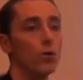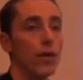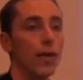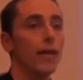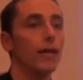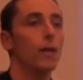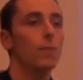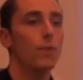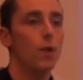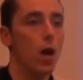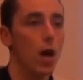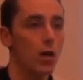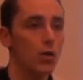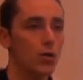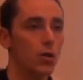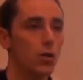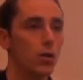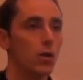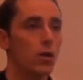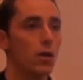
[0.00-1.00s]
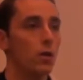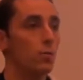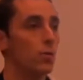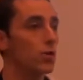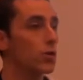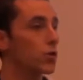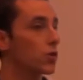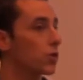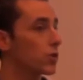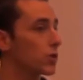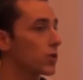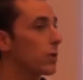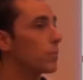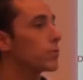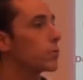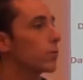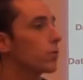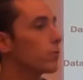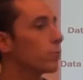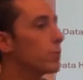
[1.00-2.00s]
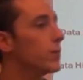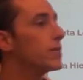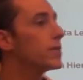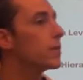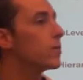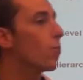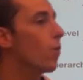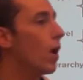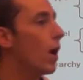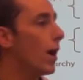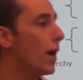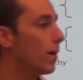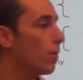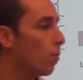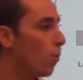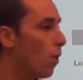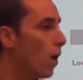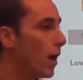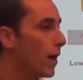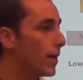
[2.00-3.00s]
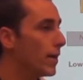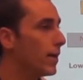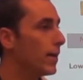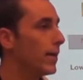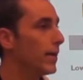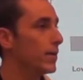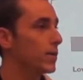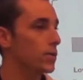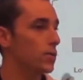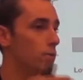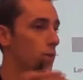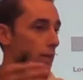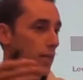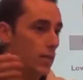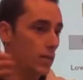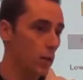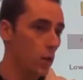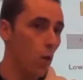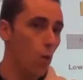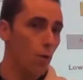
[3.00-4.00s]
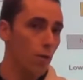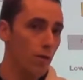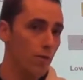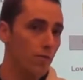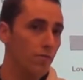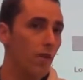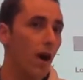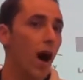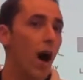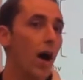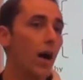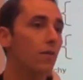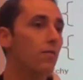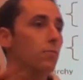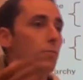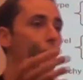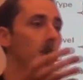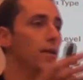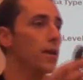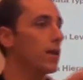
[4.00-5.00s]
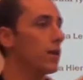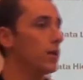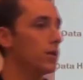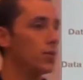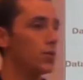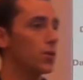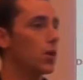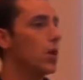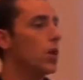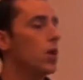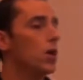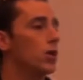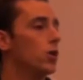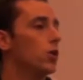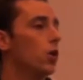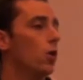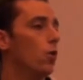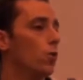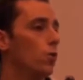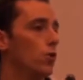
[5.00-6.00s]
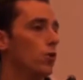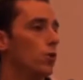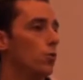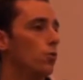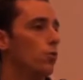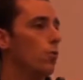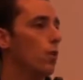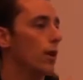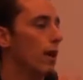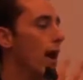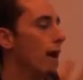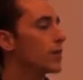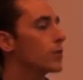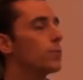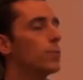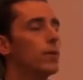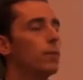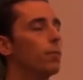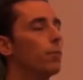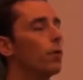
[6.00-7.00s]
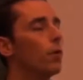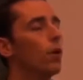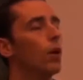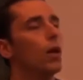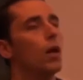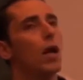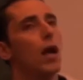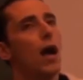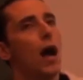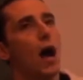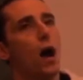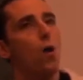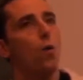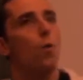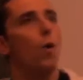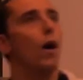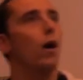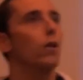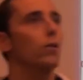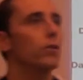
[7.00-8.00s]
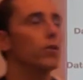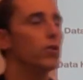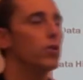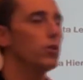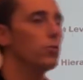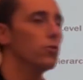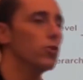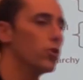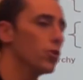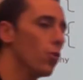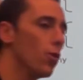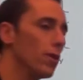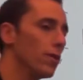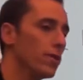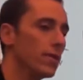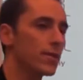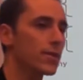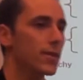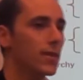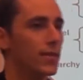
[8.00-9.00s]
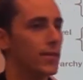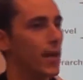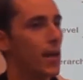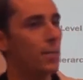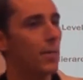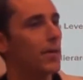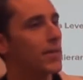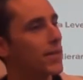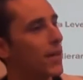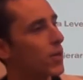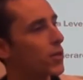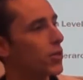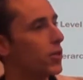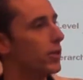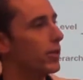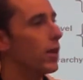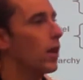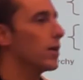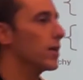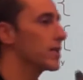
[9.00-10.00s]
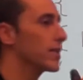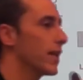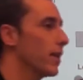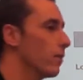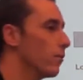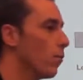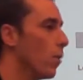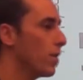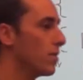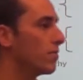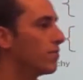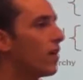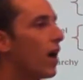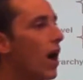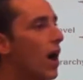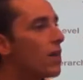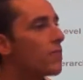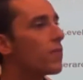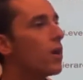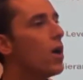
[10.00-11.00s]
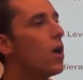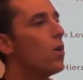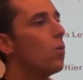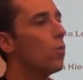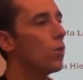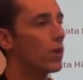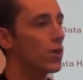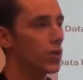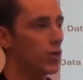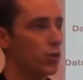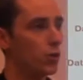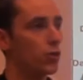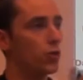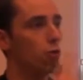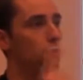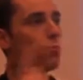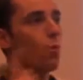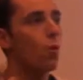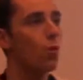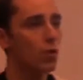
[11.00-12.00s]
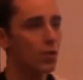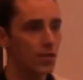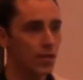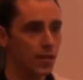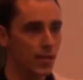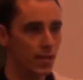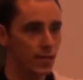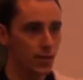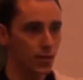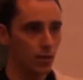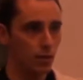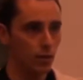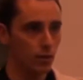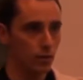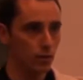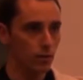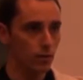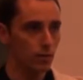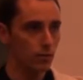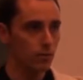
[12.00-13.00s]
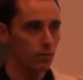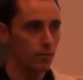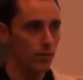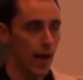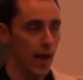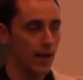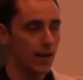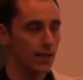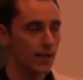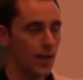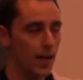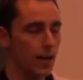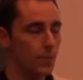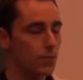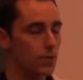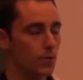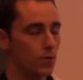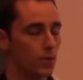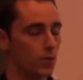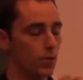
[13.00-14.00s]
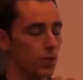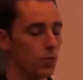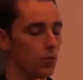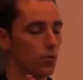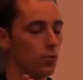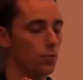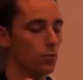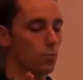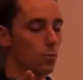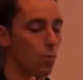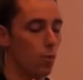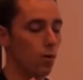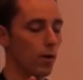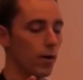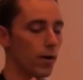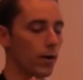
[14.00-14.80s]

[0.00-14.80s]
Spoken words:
where you take it up a notch, in which there's some sort of reason why 1 is lower than 5, because you want to ask people, how well did you enjoy this exam aid session on a scale of 1 to 5? Well, because you can do more statistical data types, you can